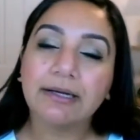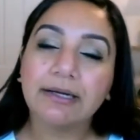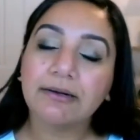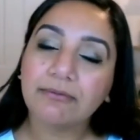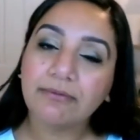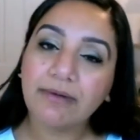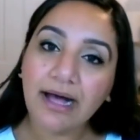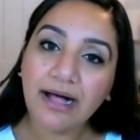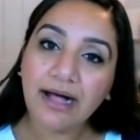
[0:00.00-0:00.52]

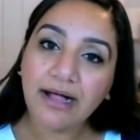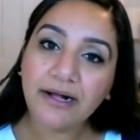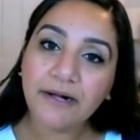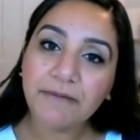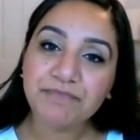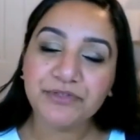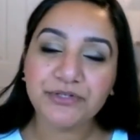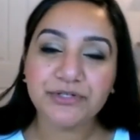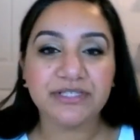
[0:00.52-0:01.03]

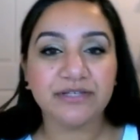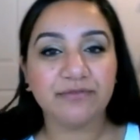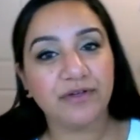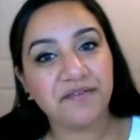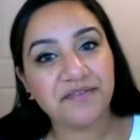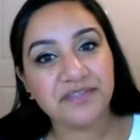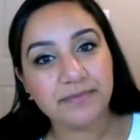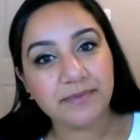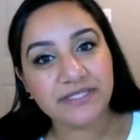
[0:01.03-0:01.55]
"Well, there's a
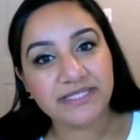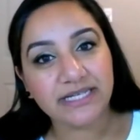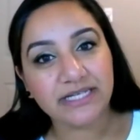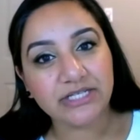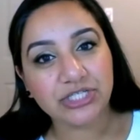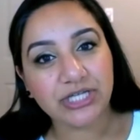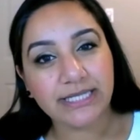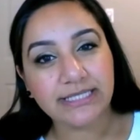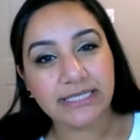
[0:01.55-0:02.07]
50%
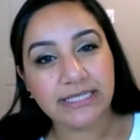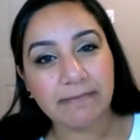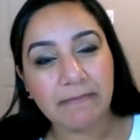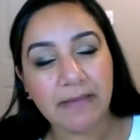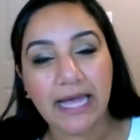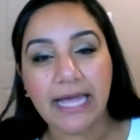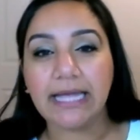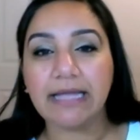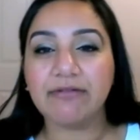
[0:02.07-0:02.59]
chance it
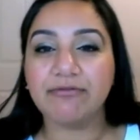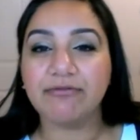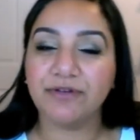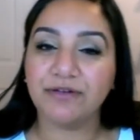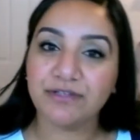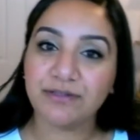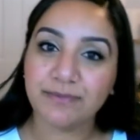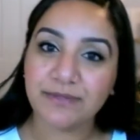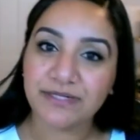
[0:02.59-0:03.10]
might,
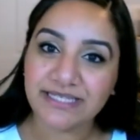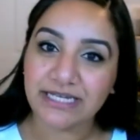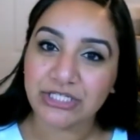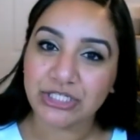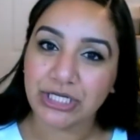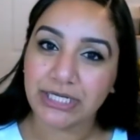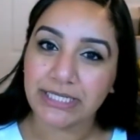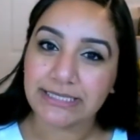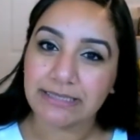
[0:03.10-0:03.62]
50%
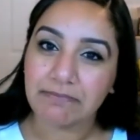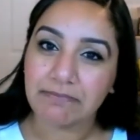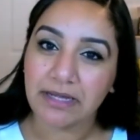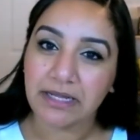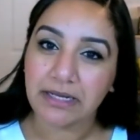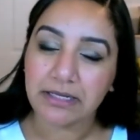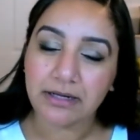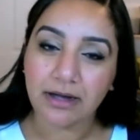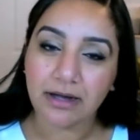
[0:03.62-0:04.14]
chance it
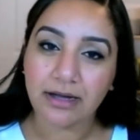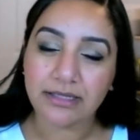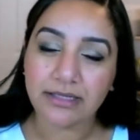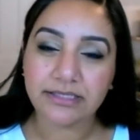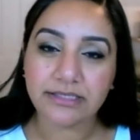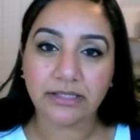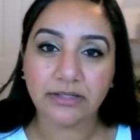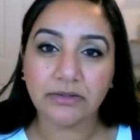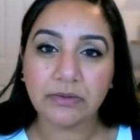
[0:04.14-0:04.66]
might not.
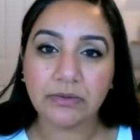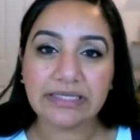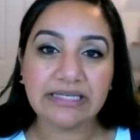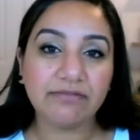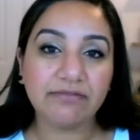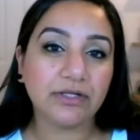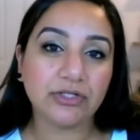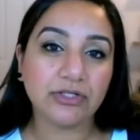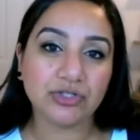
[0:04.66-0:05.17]
So
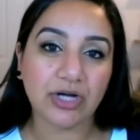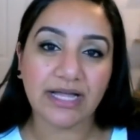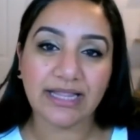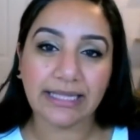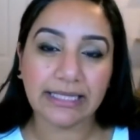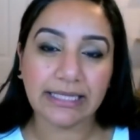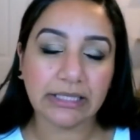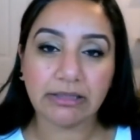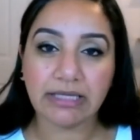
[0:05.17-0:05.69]
give it a try.
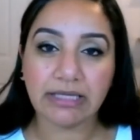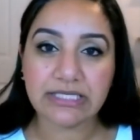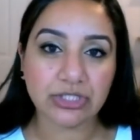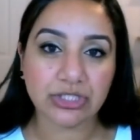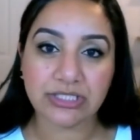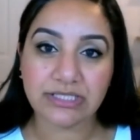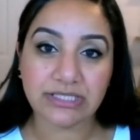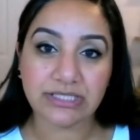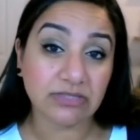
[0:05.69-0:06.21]
Like,
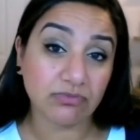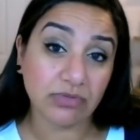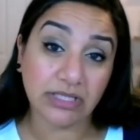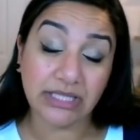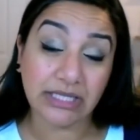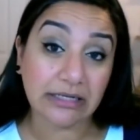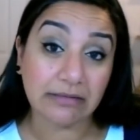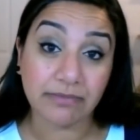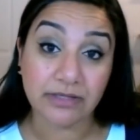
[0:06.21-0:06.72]
it's
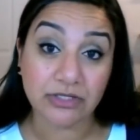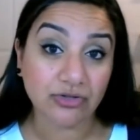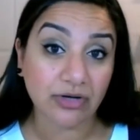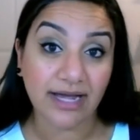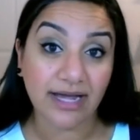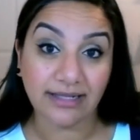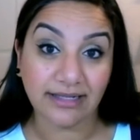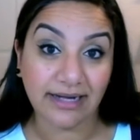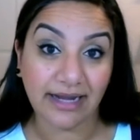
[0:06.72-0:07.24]
really going to be
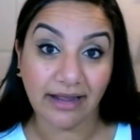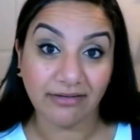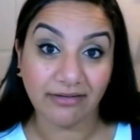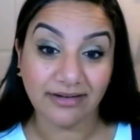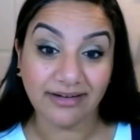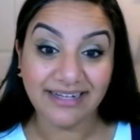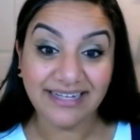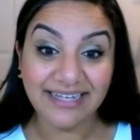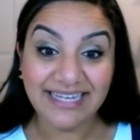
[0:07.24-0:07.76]
trial and
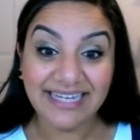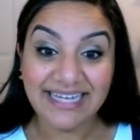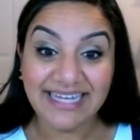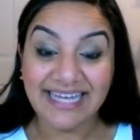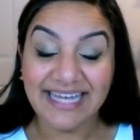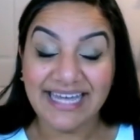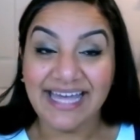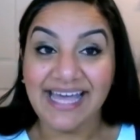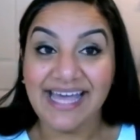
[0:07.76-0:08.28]
error."
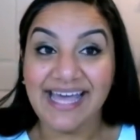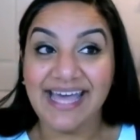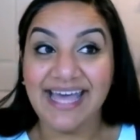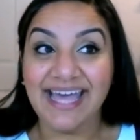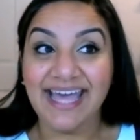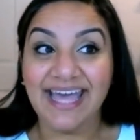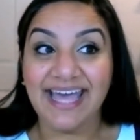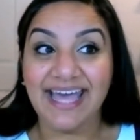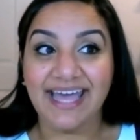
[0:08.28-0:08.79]

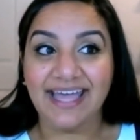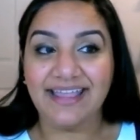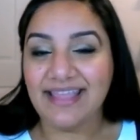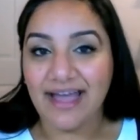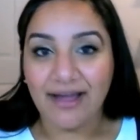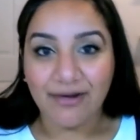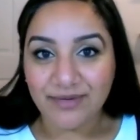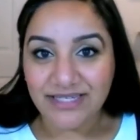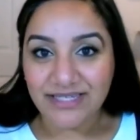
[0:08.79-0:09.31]
And
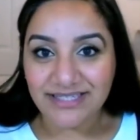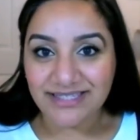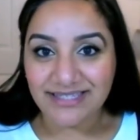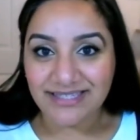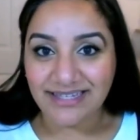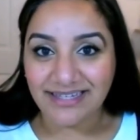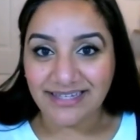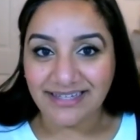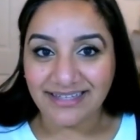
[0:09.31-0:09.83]
that
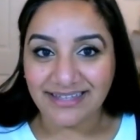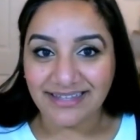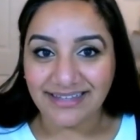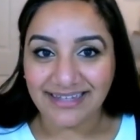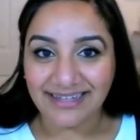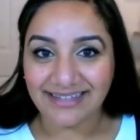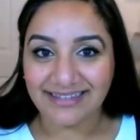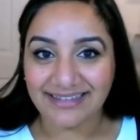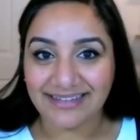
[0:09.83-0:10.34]

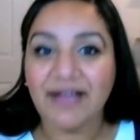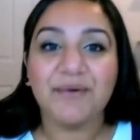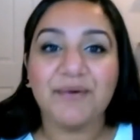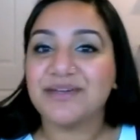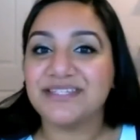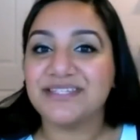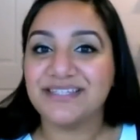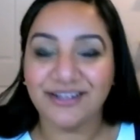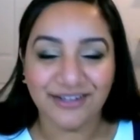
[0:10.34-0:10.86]

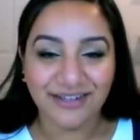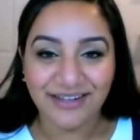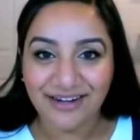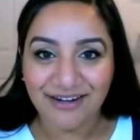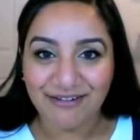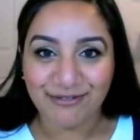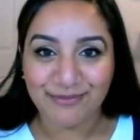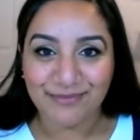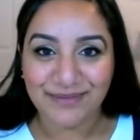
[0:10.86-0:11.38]
wasn't good
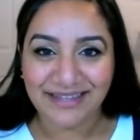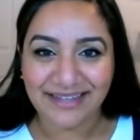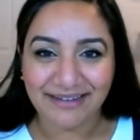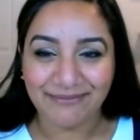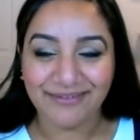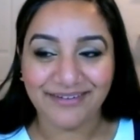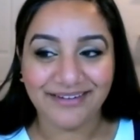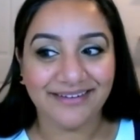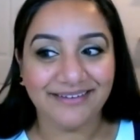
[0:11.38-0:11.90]
enough for me.
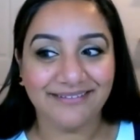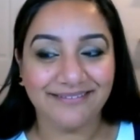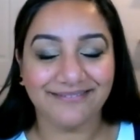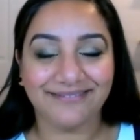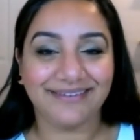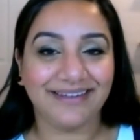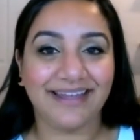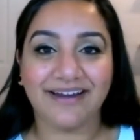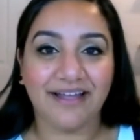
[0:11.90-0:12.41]
Like,
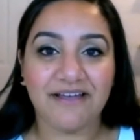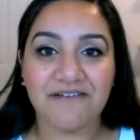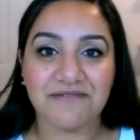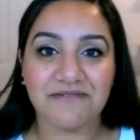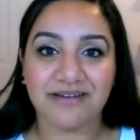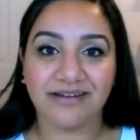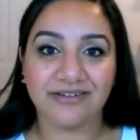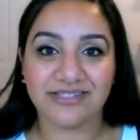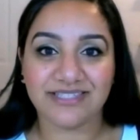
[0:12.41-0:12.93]
I
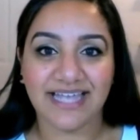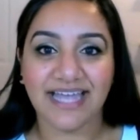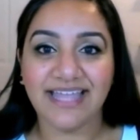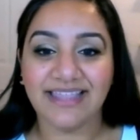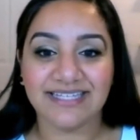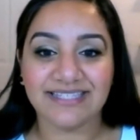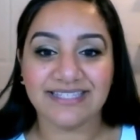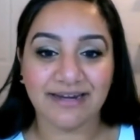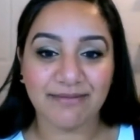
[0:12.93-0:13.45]
don't understand
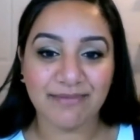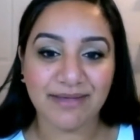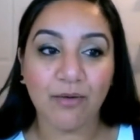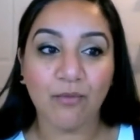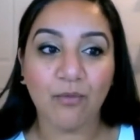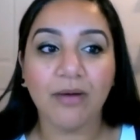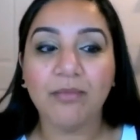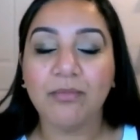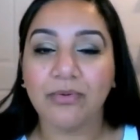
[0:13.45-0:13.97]
this. And I mean,
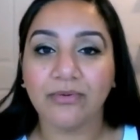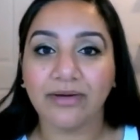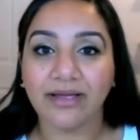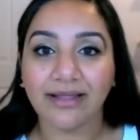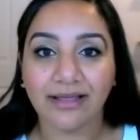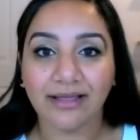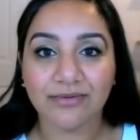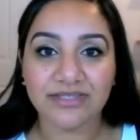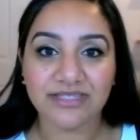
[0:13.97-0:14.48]
at one
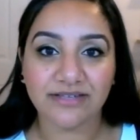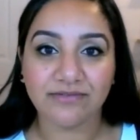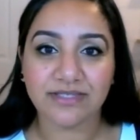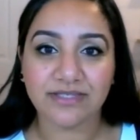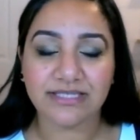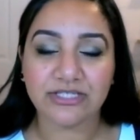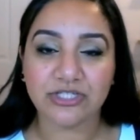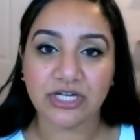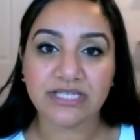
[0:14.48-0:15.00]
point it was even
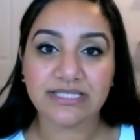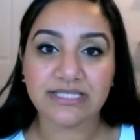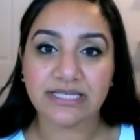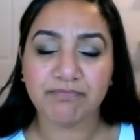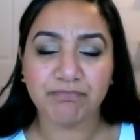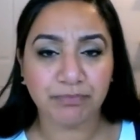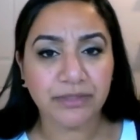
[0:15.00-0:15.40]
suggested,